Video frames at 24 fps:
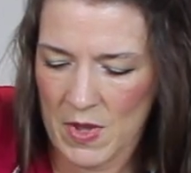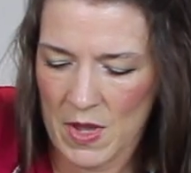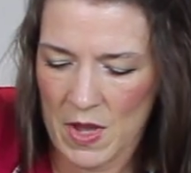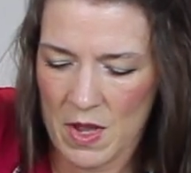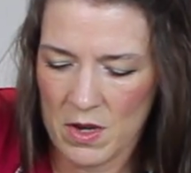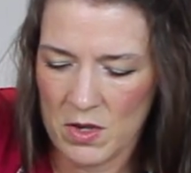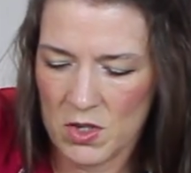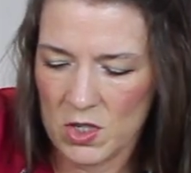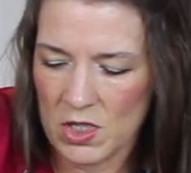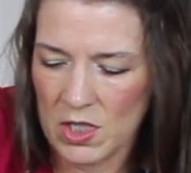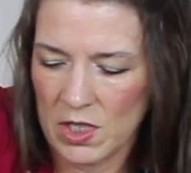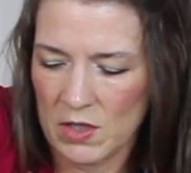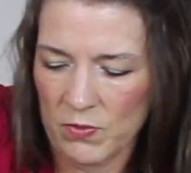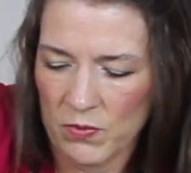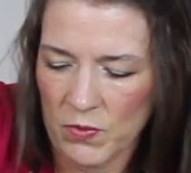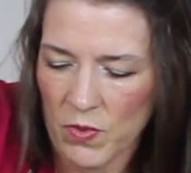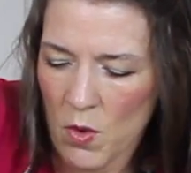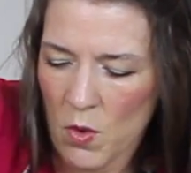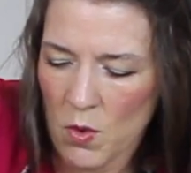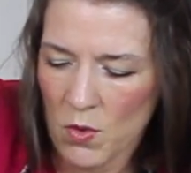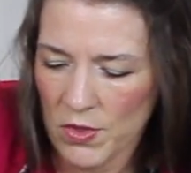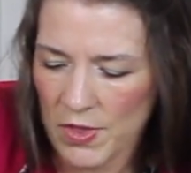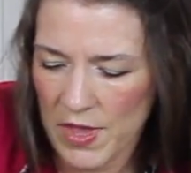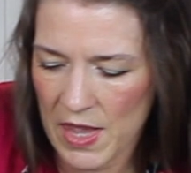And just
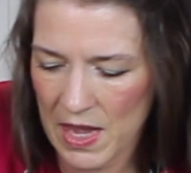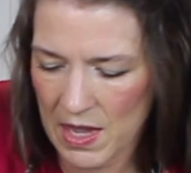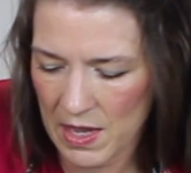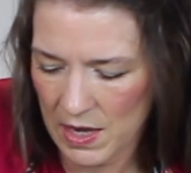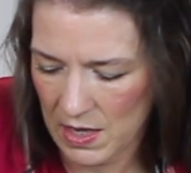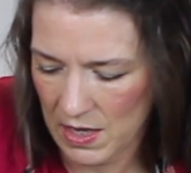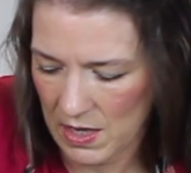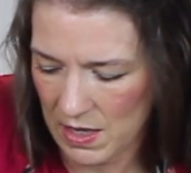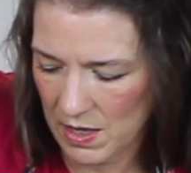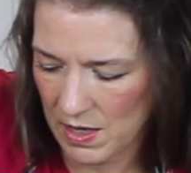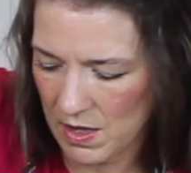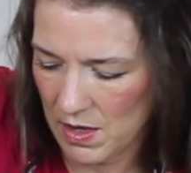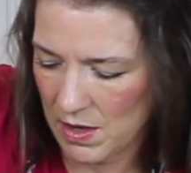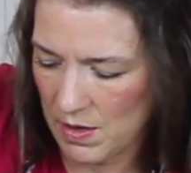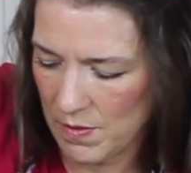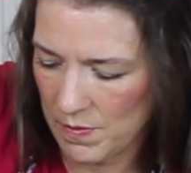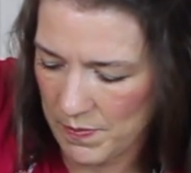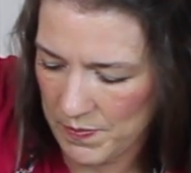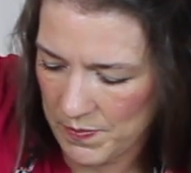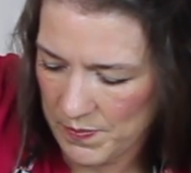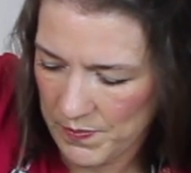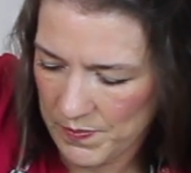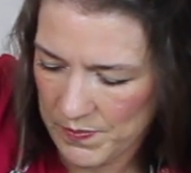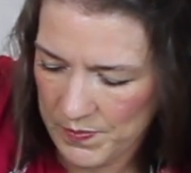fold that
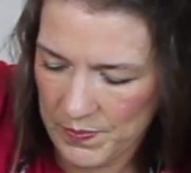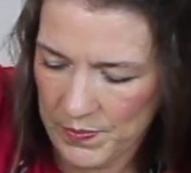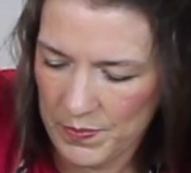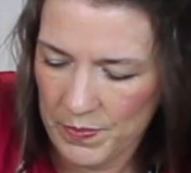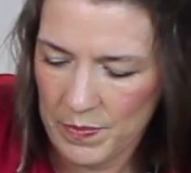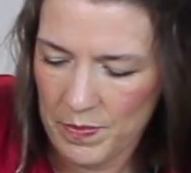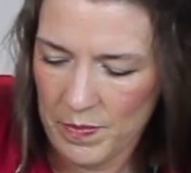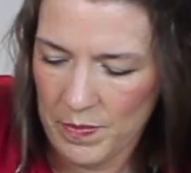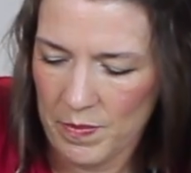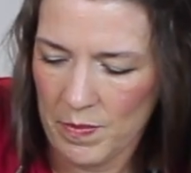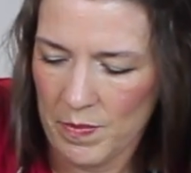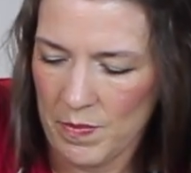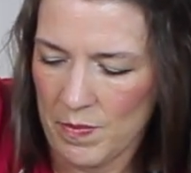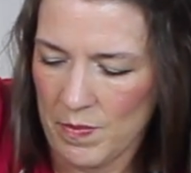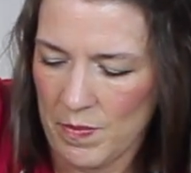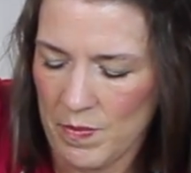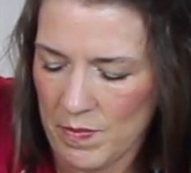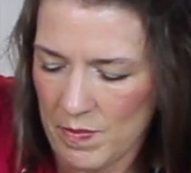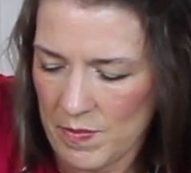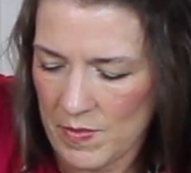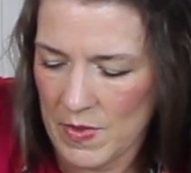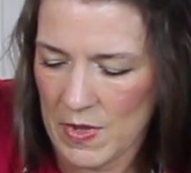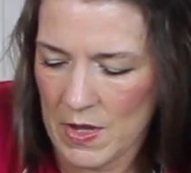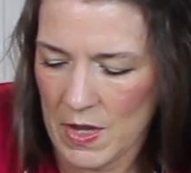in
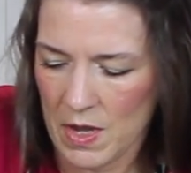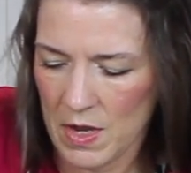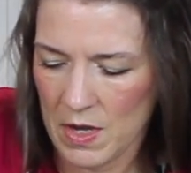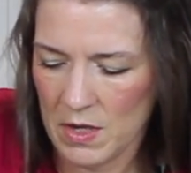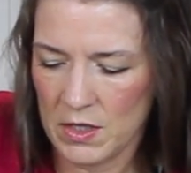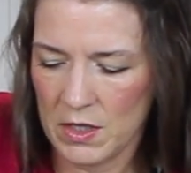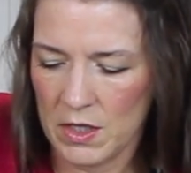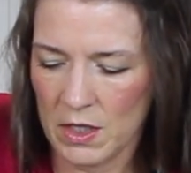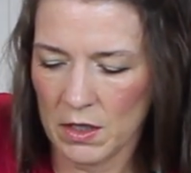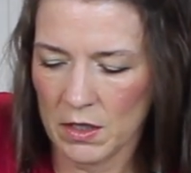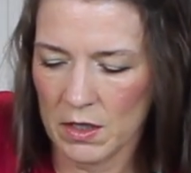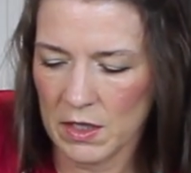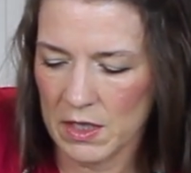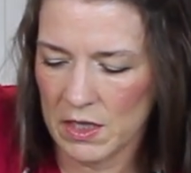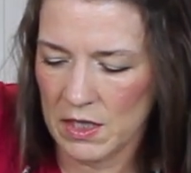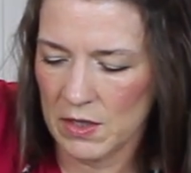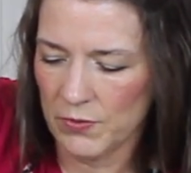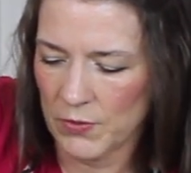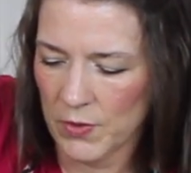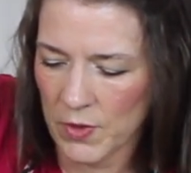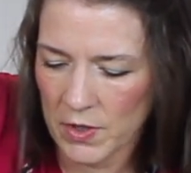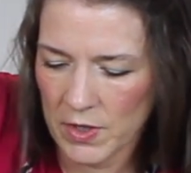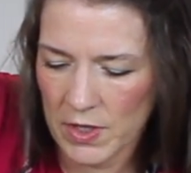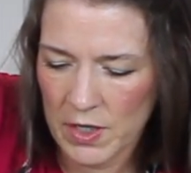until it's
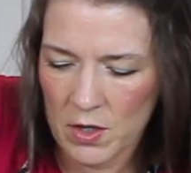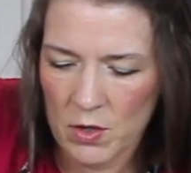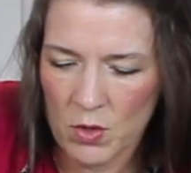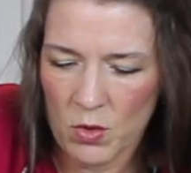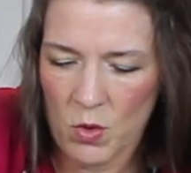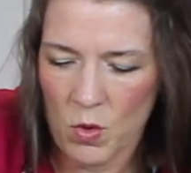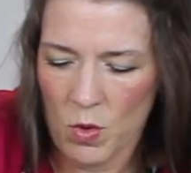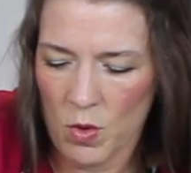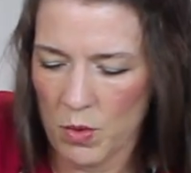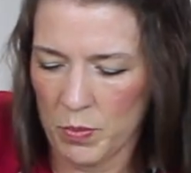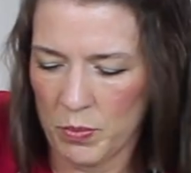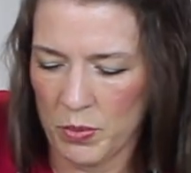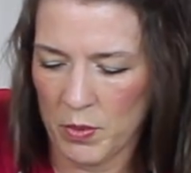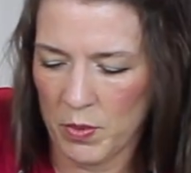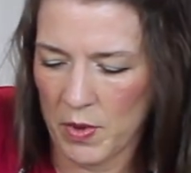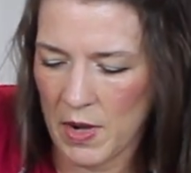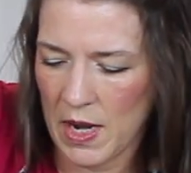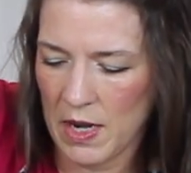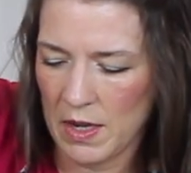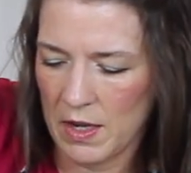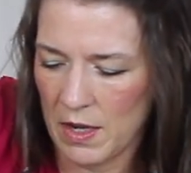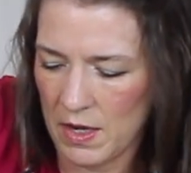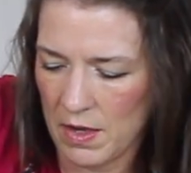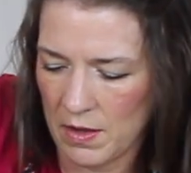fully
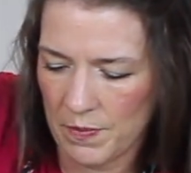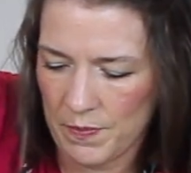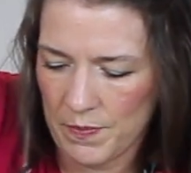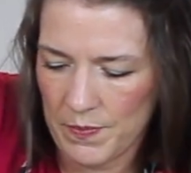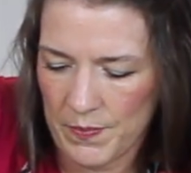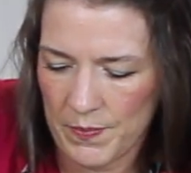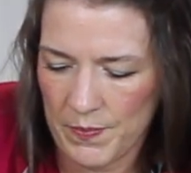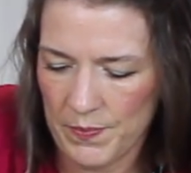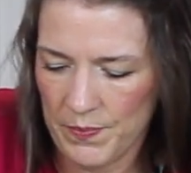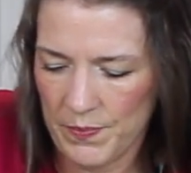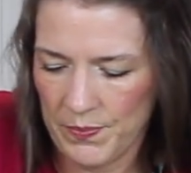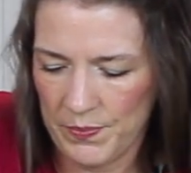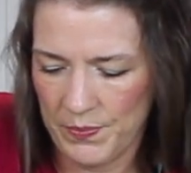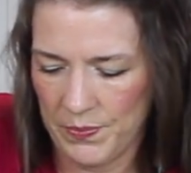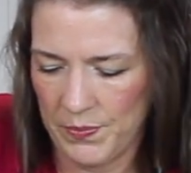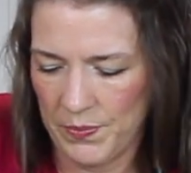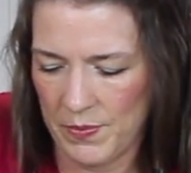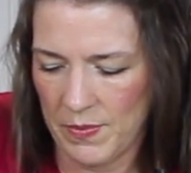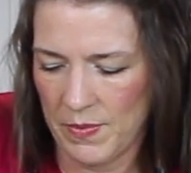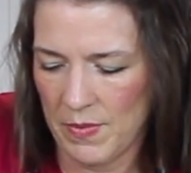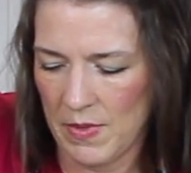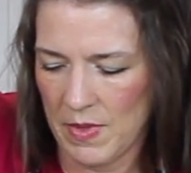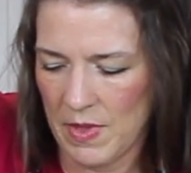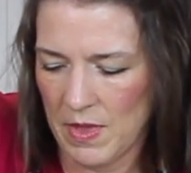incorporated,
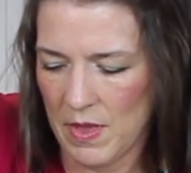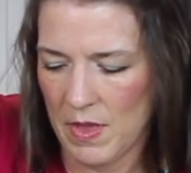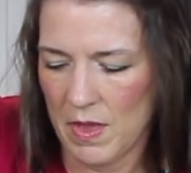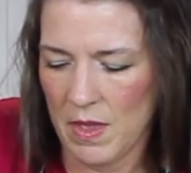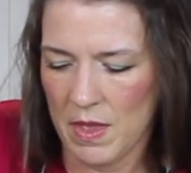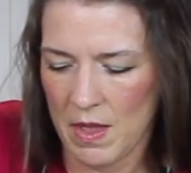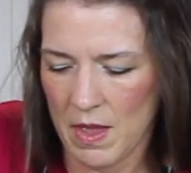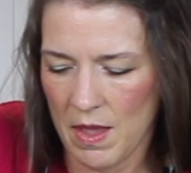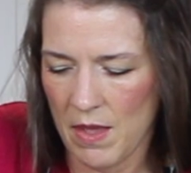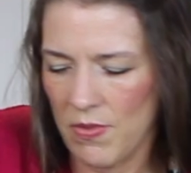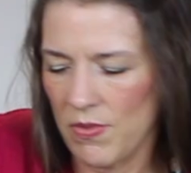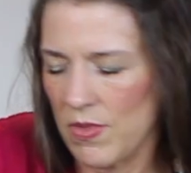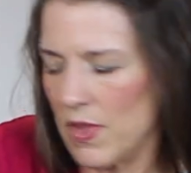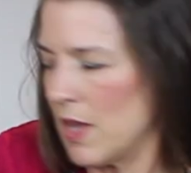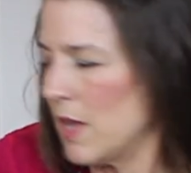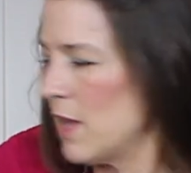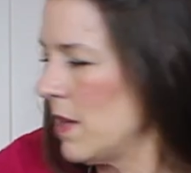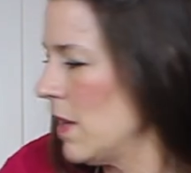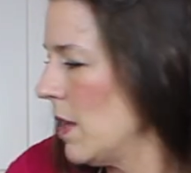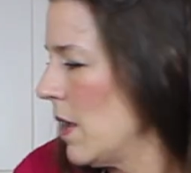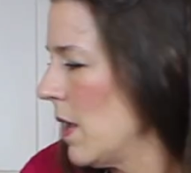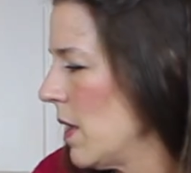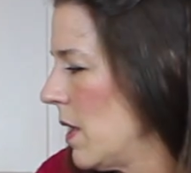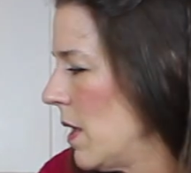and
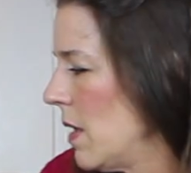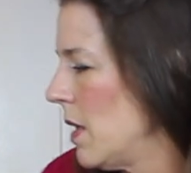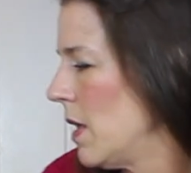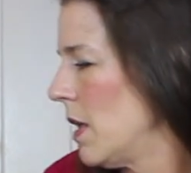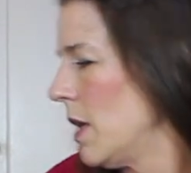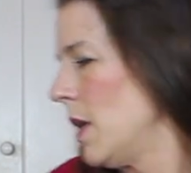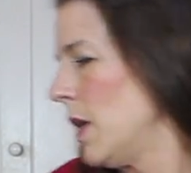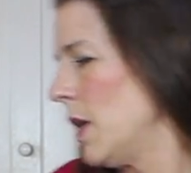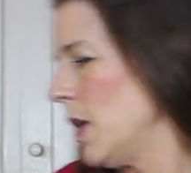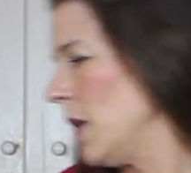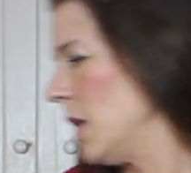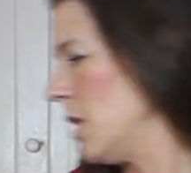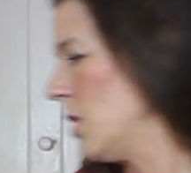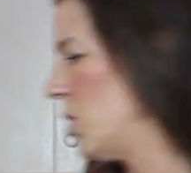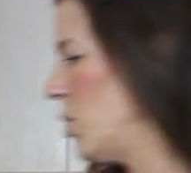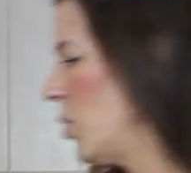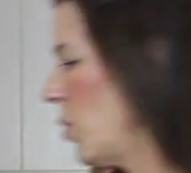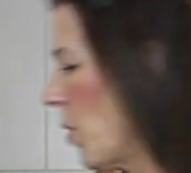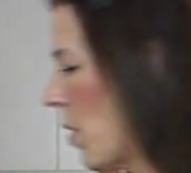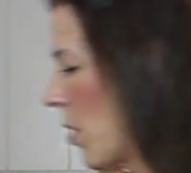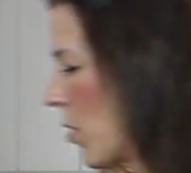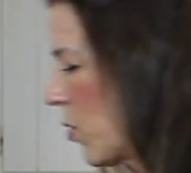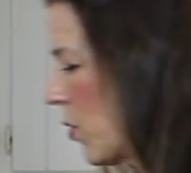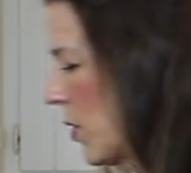then
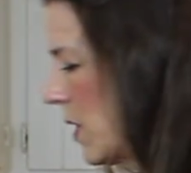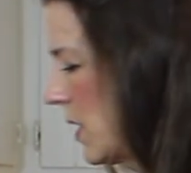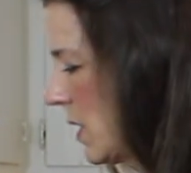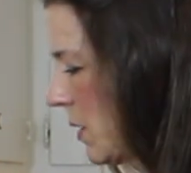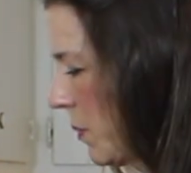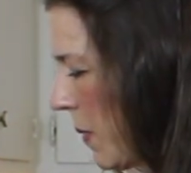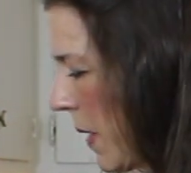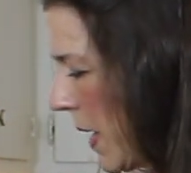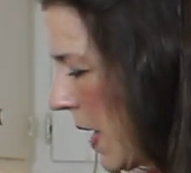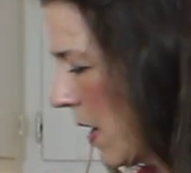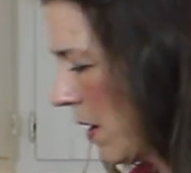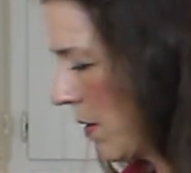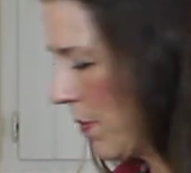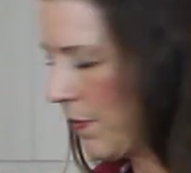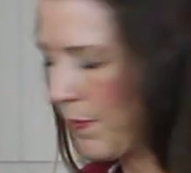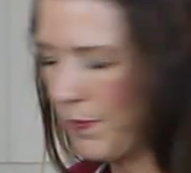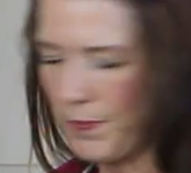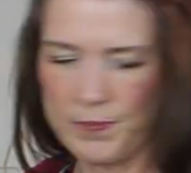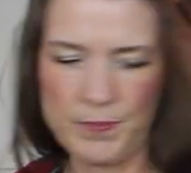into our greased pan.